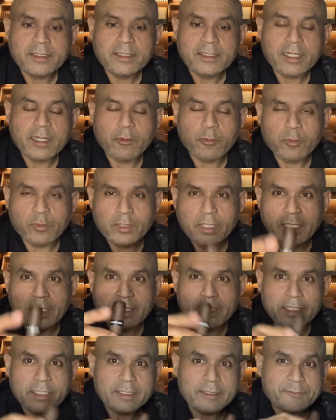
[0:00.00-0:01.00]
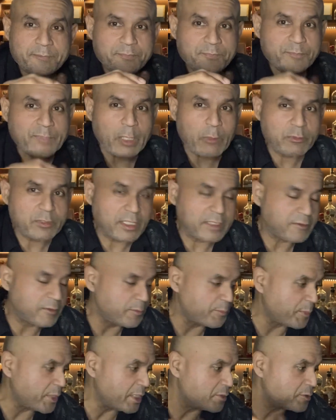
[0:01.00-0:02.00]
I will take
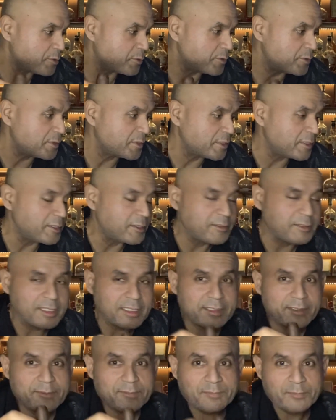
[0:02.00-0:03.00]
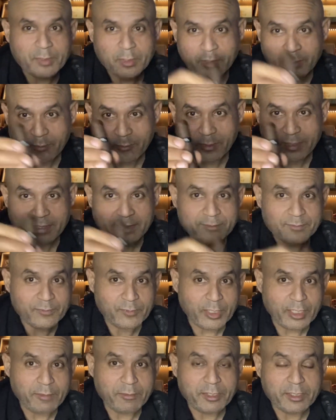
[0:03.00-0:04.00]
some pictures, and
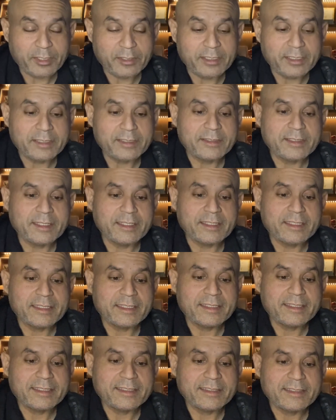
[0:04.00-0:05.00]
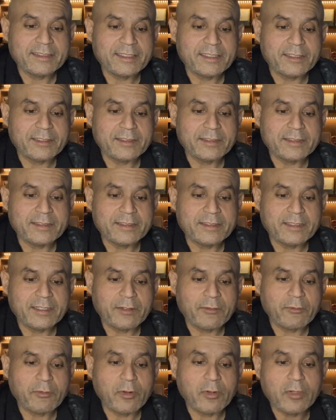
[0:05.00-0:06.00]
whenever they
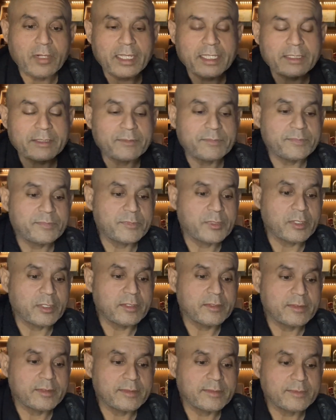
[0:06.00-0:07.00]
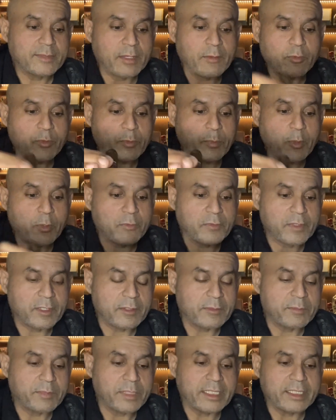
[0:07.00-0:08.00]
roll, and I will post it
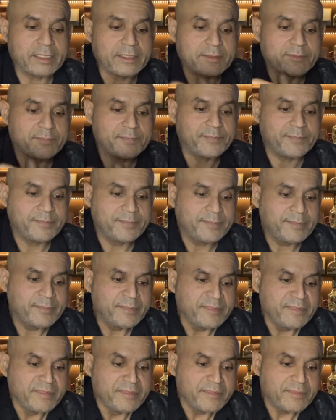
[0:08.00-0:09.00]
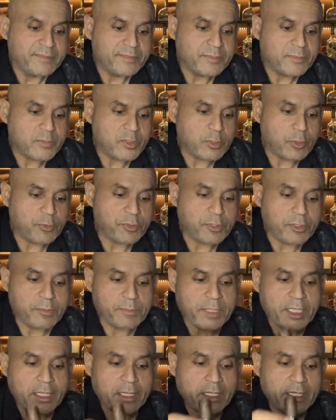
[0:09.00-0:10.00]
on my social
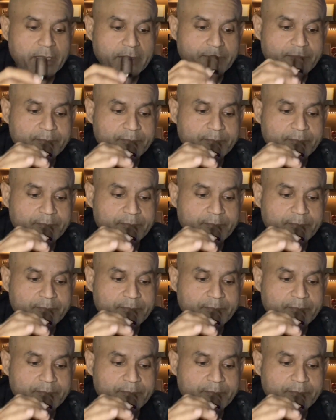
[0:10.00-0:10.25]
media.